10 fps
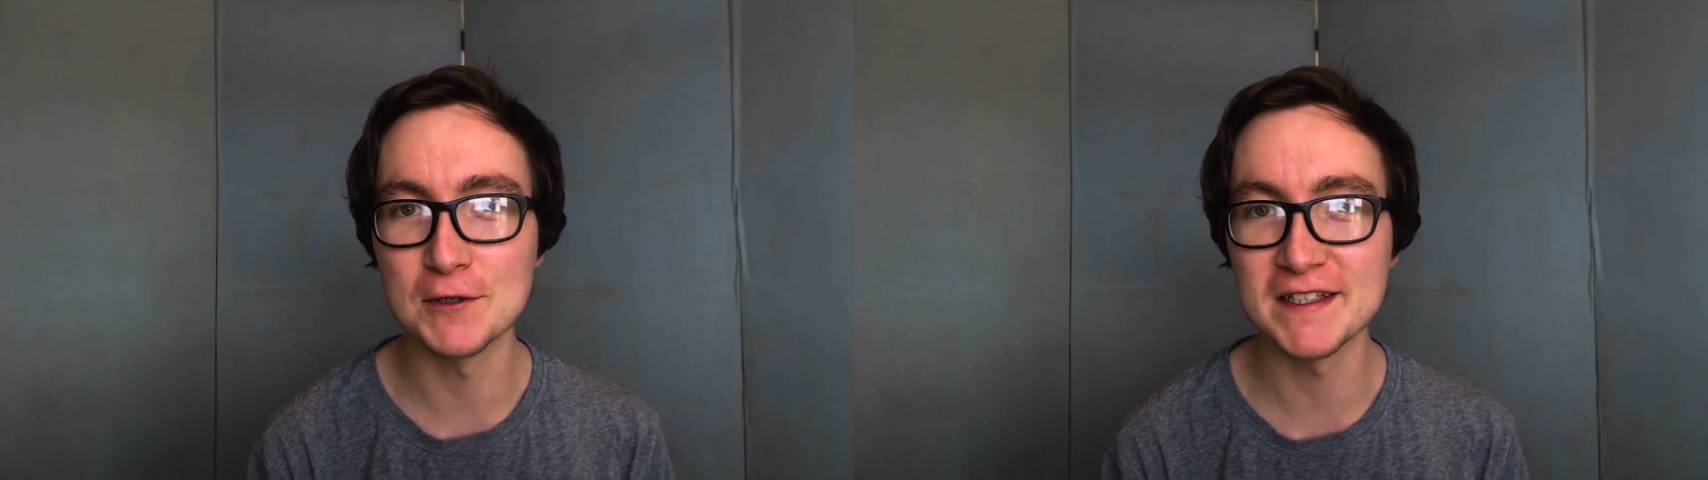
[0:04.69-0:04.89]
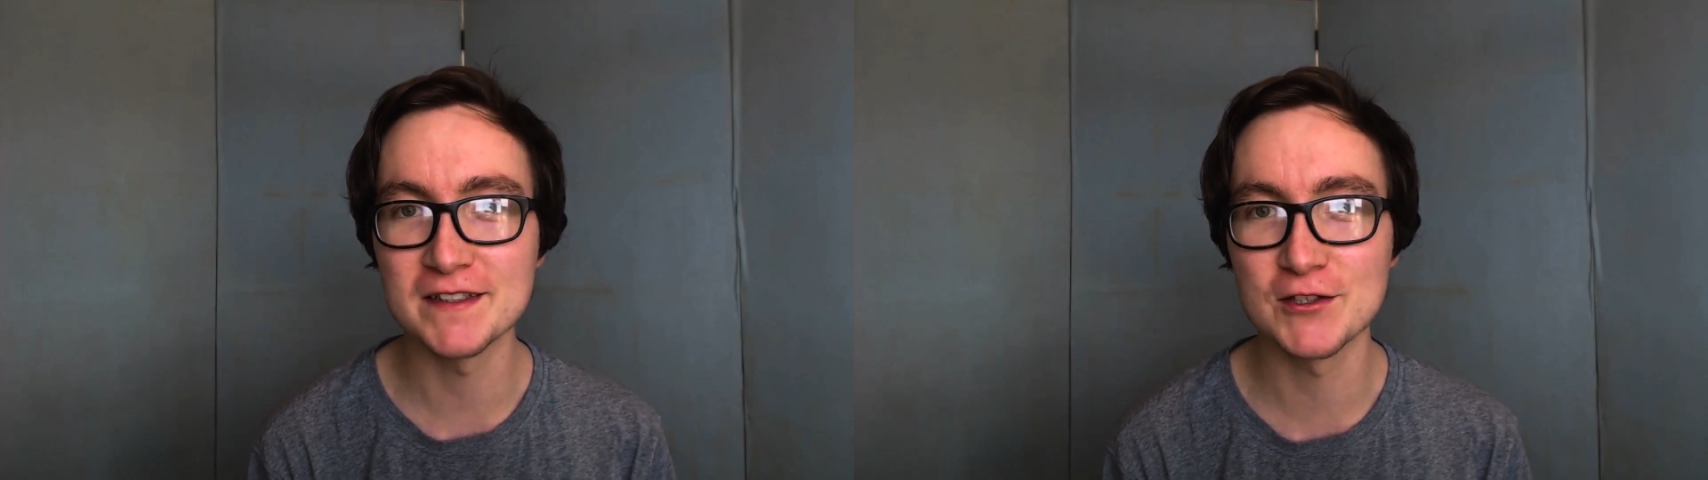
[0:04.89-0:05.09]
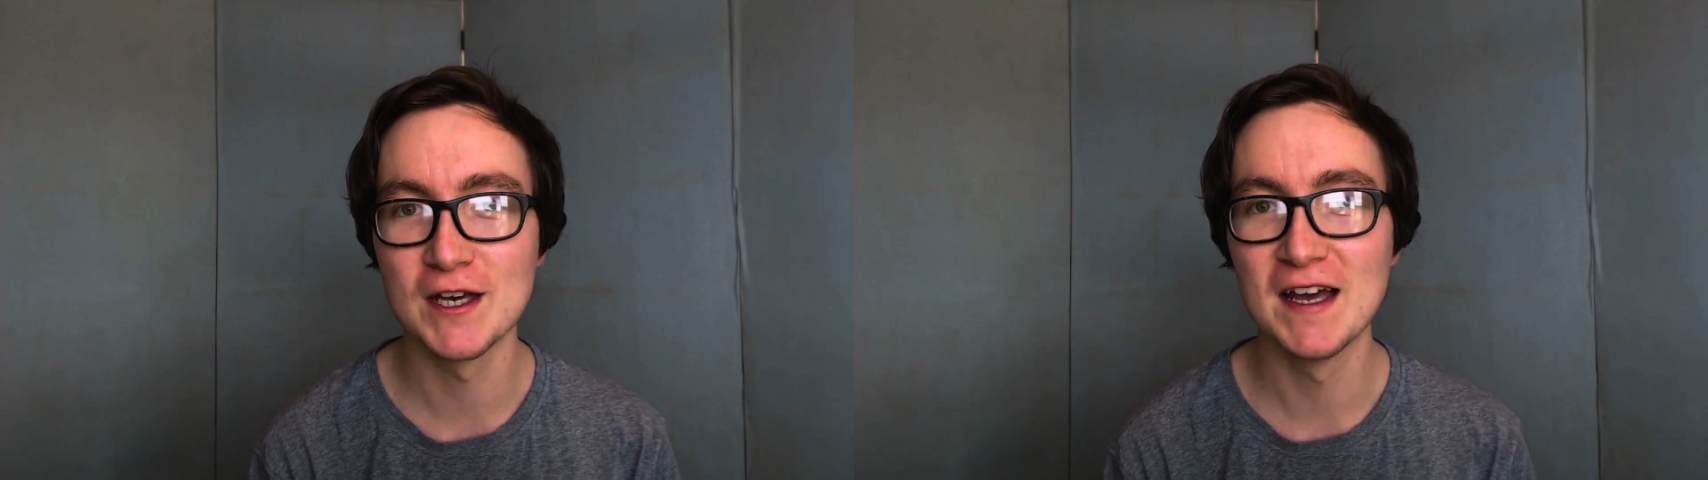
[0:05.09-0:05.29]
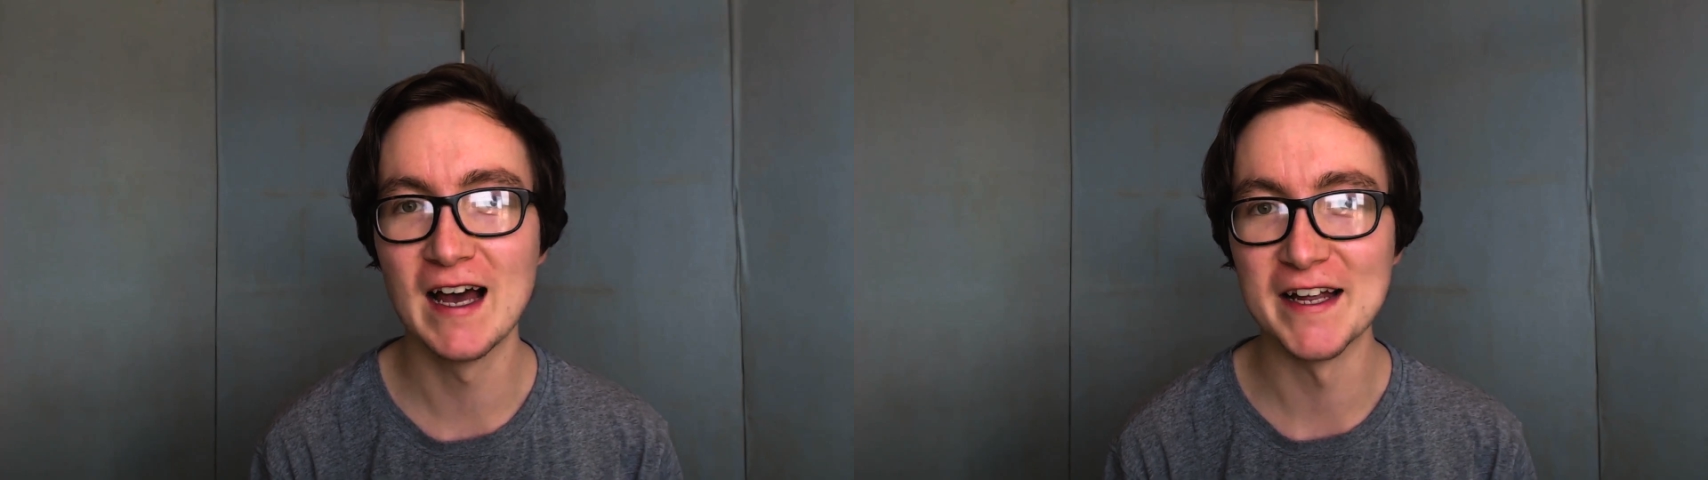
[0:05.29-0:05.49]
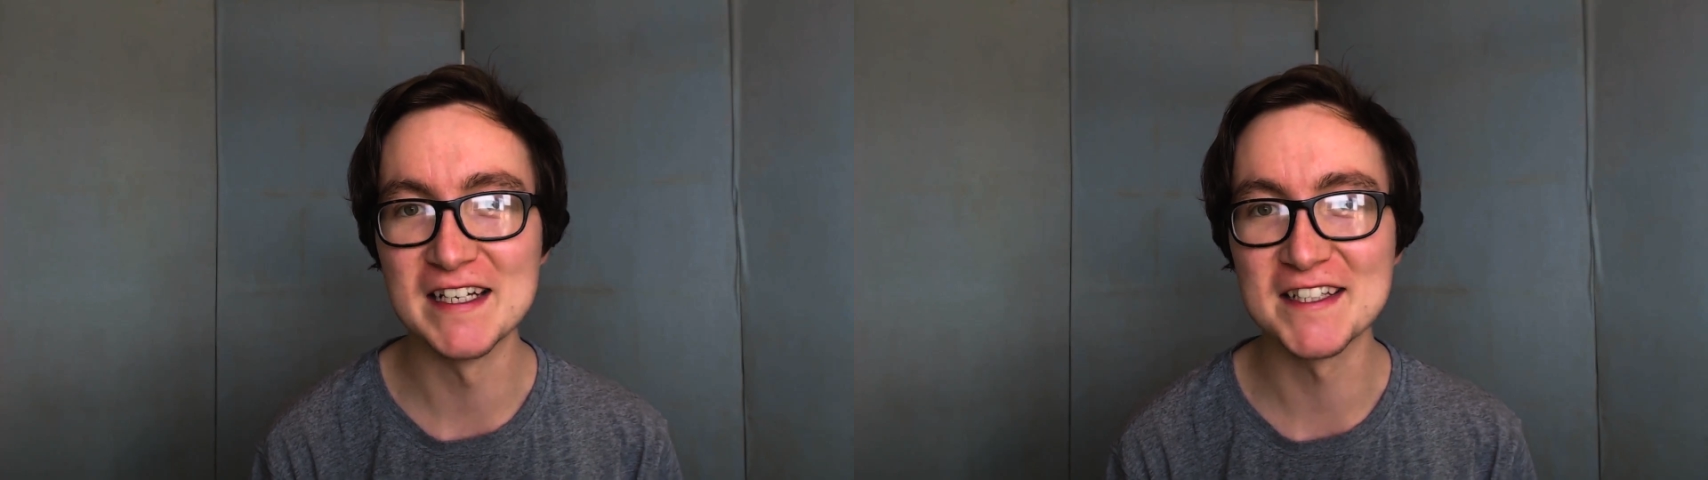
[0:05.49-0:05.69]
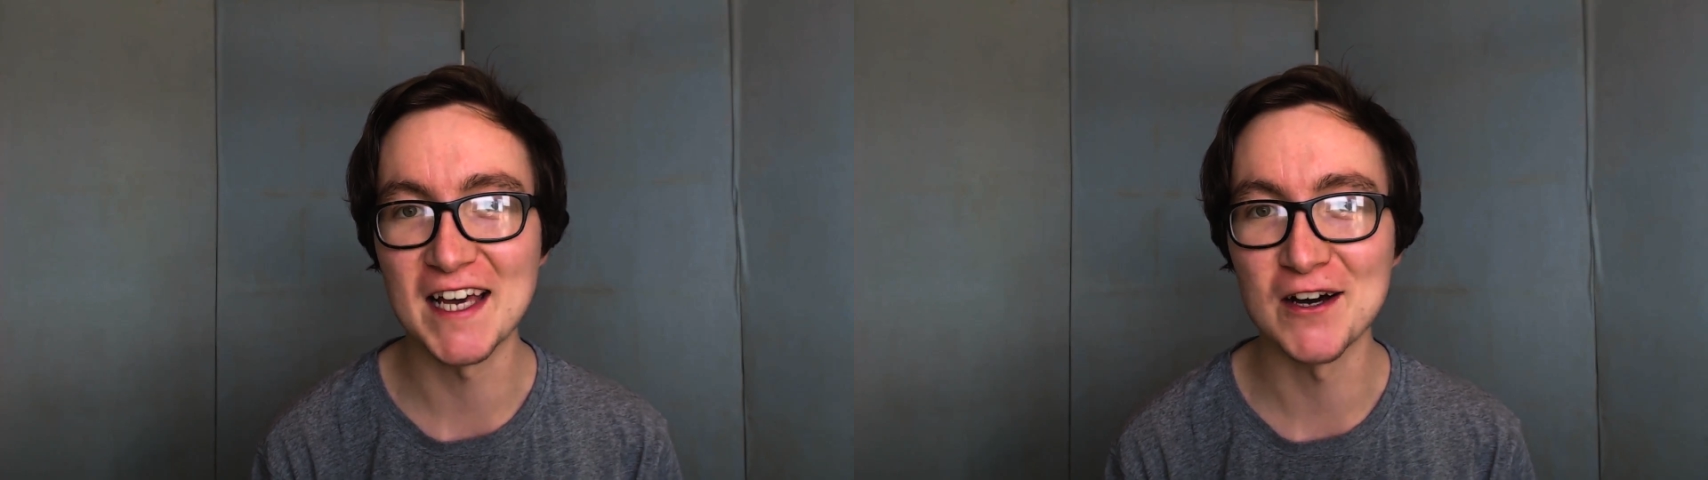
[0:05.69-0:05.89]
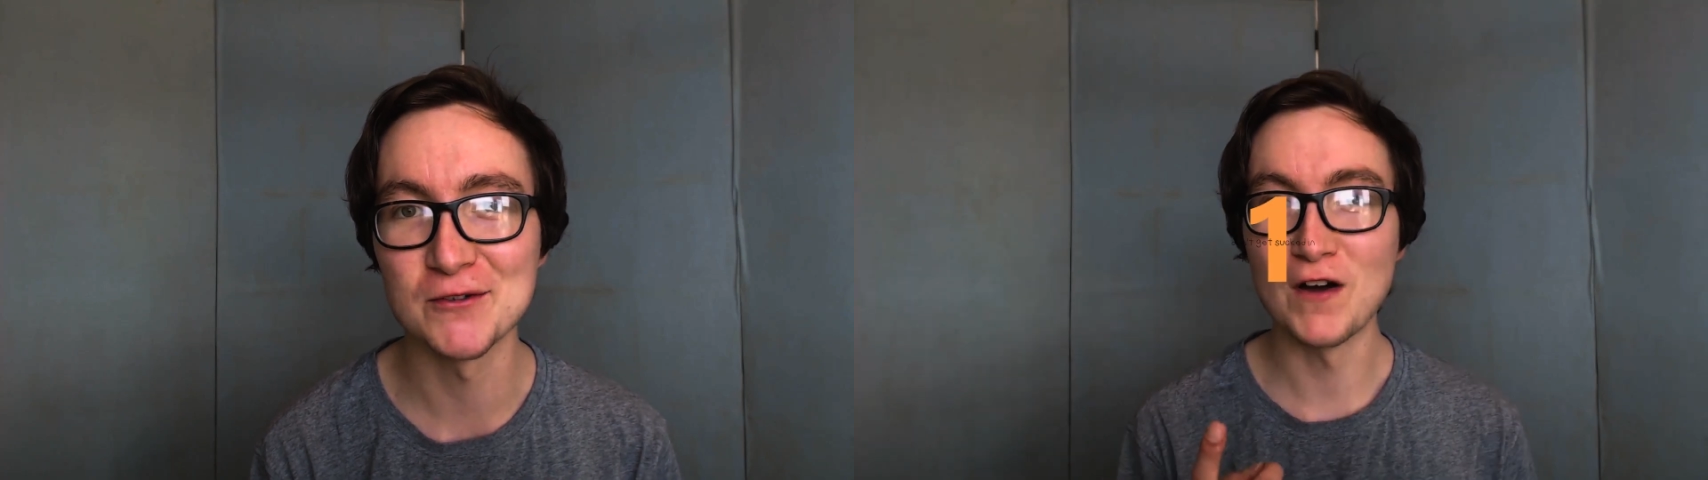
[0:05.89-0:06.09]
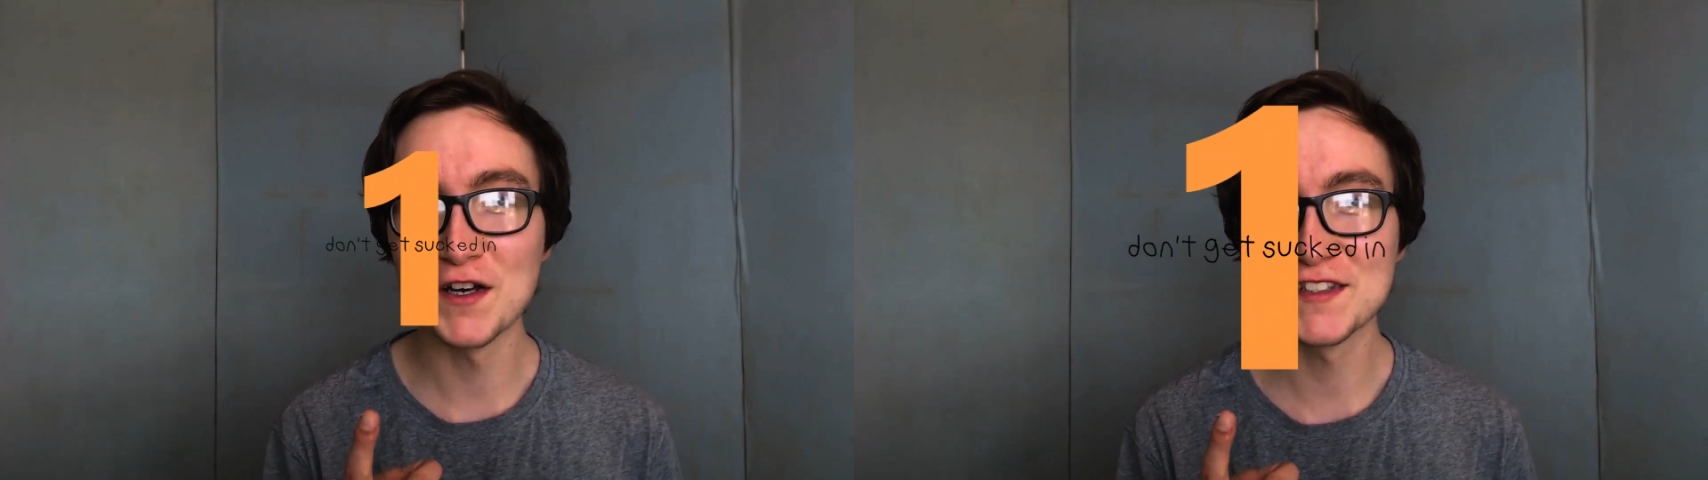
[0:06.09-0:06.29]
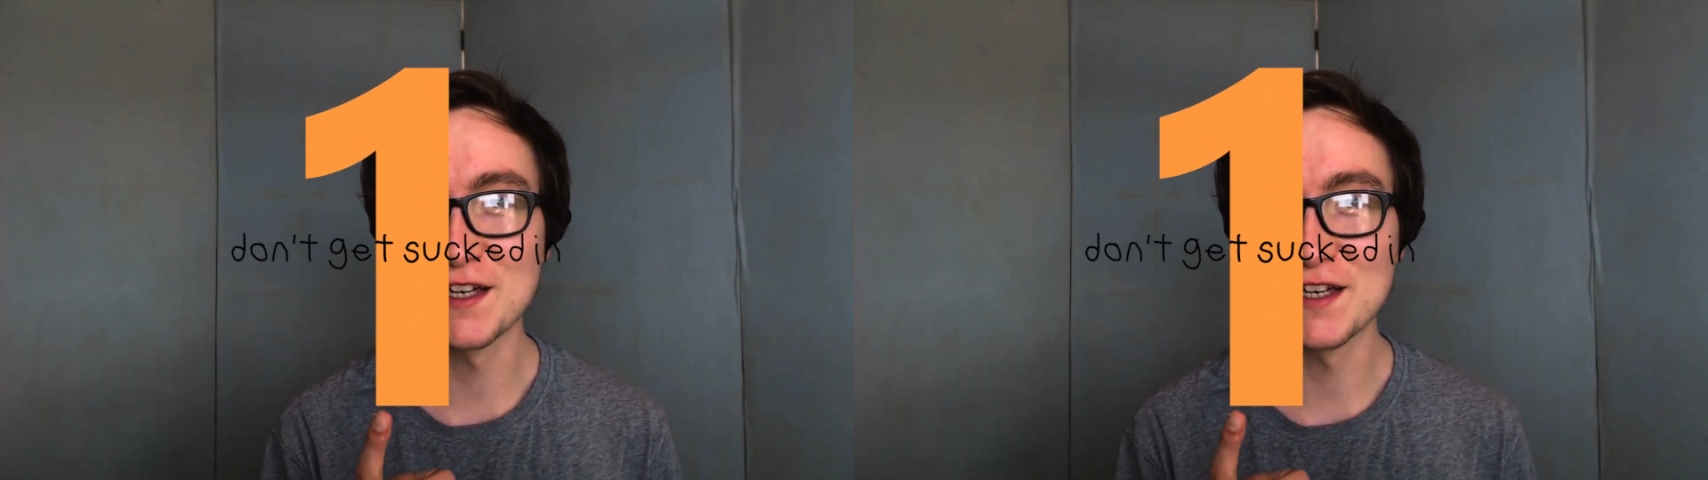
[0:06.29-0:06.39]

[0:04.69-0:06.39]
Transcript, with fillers: each, and here's how. First